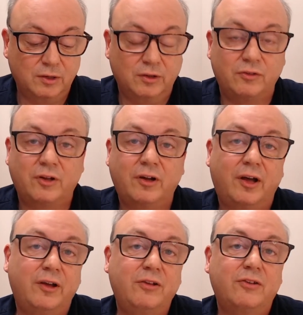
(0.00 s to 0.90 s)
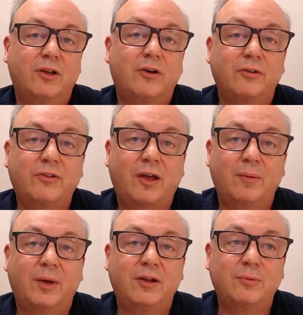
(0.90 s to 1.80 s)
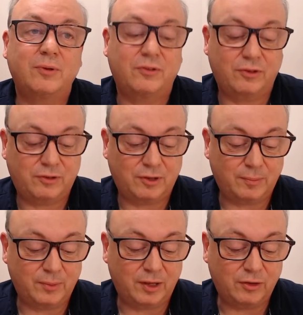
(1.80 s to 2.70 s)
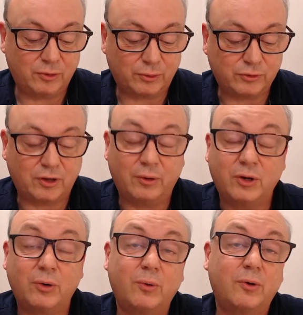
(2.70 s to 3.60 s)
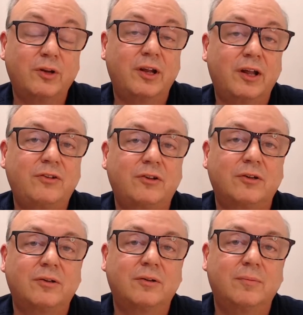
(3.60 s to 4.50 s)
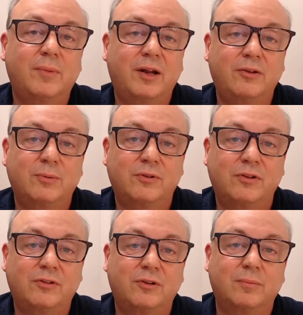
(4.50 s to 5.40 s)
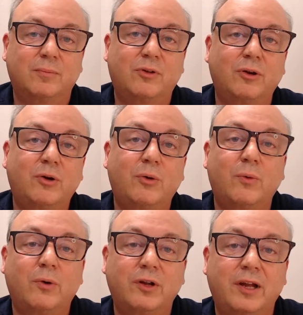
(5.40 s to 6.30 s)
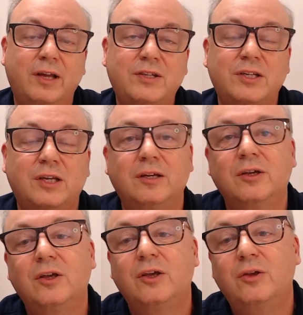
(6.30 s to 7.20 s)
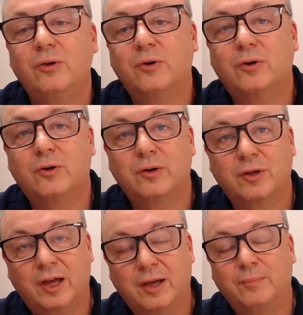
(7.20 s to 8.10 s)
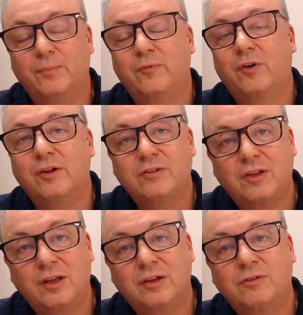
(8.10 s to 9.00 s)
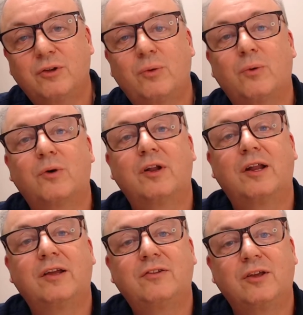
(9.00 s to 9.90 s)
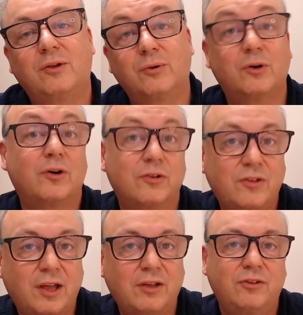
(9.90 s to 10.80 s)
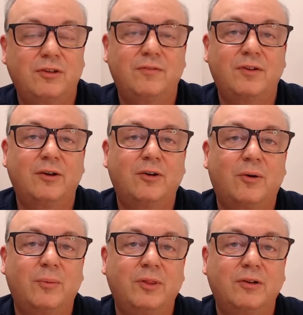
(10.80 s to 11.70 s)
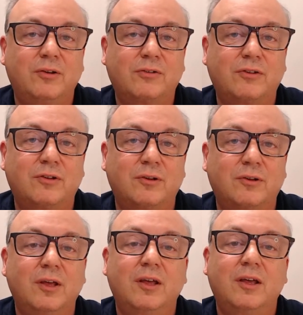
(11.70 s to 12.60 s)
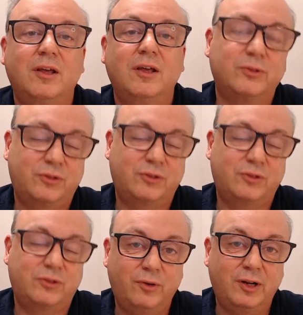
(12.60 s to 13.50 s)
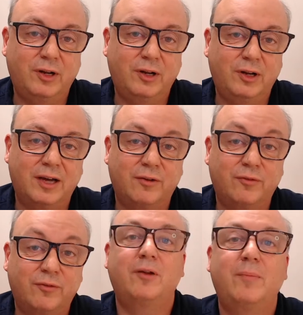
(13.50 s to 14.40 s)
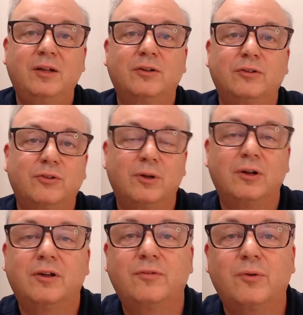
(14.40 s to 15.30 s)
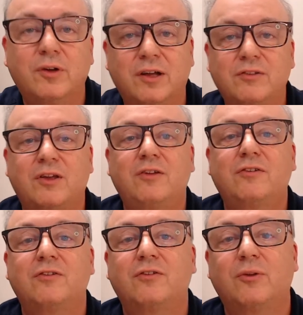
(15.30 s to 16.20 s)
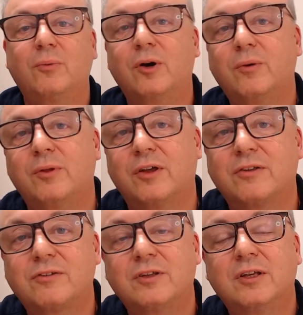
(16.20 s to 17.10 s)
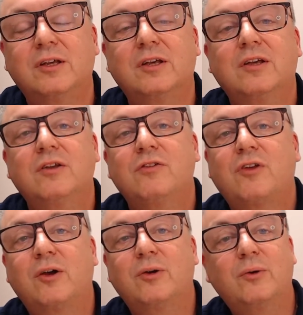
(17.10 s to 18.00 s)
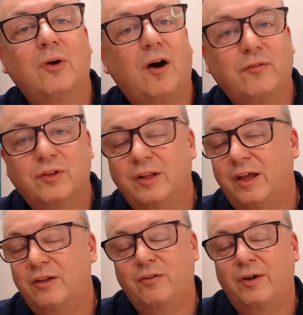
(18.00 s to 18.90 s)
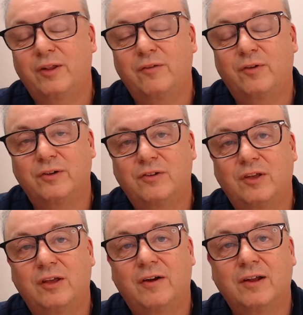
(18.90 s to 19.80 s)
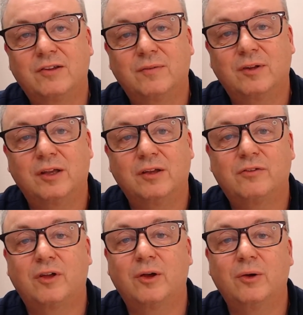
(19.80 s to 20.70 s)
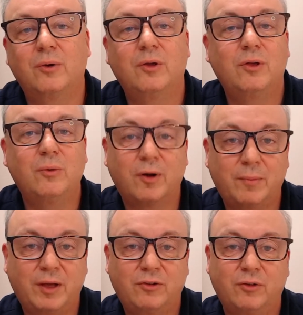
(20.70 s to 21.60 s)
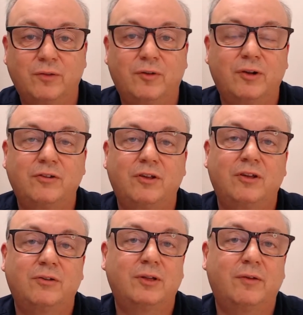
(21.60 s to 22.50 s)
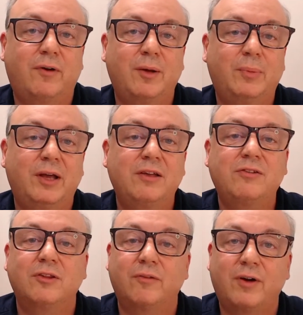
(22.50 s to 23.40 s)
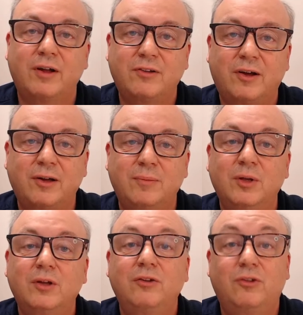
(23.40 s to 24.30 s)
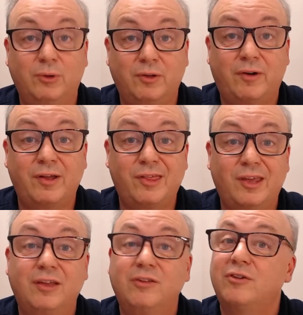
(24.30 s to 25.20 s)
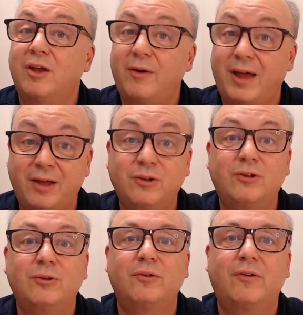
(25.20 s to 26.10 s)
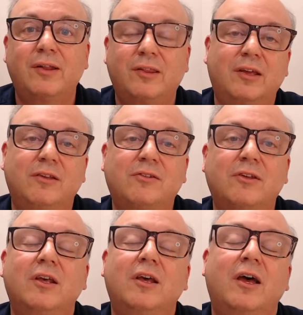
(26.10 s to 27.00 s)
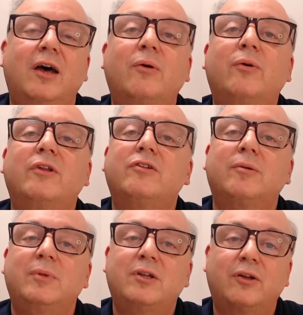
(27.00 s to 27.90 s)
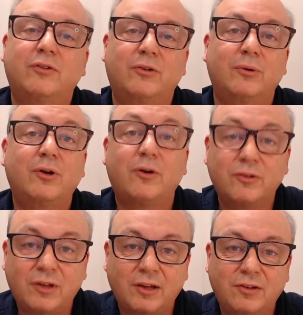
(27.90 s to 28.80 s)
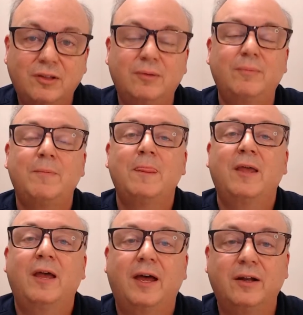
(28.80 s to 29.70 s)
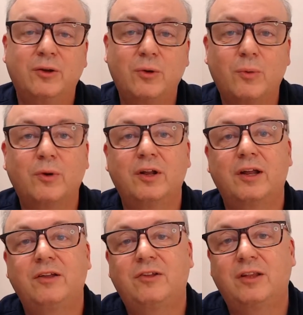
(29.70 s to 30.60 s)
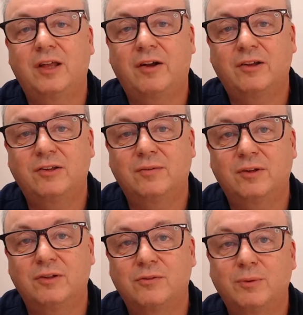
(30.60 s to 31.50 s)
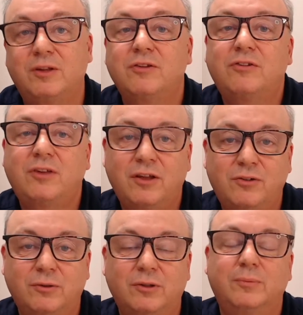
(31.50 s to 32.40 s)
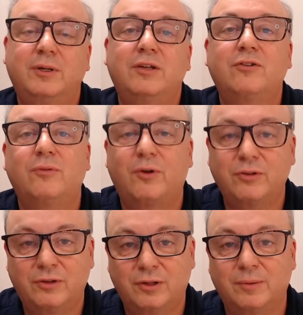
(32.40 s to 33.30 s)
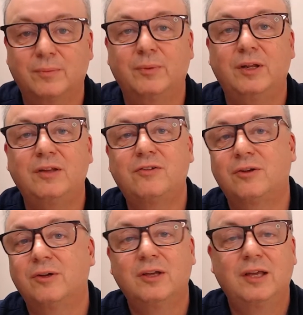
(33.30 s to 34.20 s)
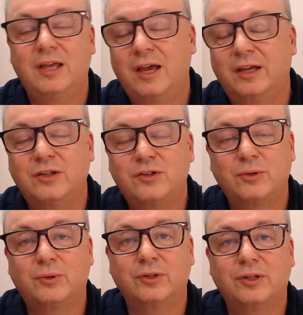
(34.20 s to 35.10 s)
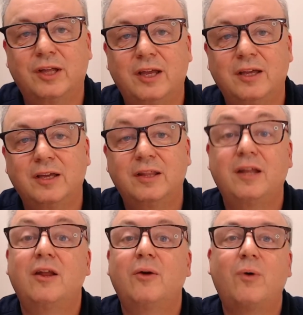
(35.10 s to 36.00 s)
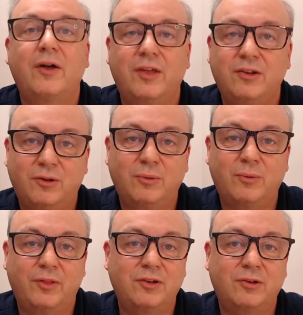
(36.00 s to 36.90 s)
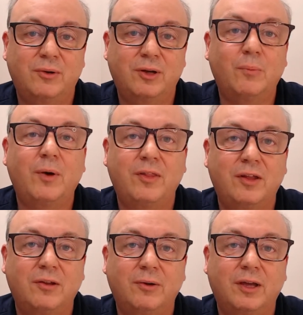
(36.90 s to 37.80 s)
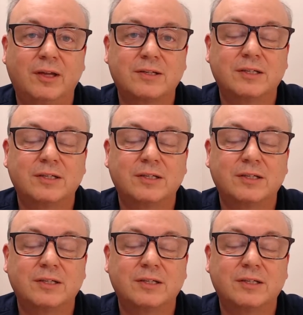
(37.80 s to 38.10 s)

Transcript: So not only is it a contact management system, it's also a coordination management system. So coordinating your volunteers, coordinating your contacts that you've now got within your system is also really fundamental to a lot of organizations that work with us. So often that's around the volunteer activity. So you want to make sure the volunteers are in the right place at the right time, doing the right things, know how to do the right things. And all this can be done through contacting them and coordinating their activities. We need to schedule them, we need to roster them, we need to ensure that they know why they're doing what they're doing and when they're doing it.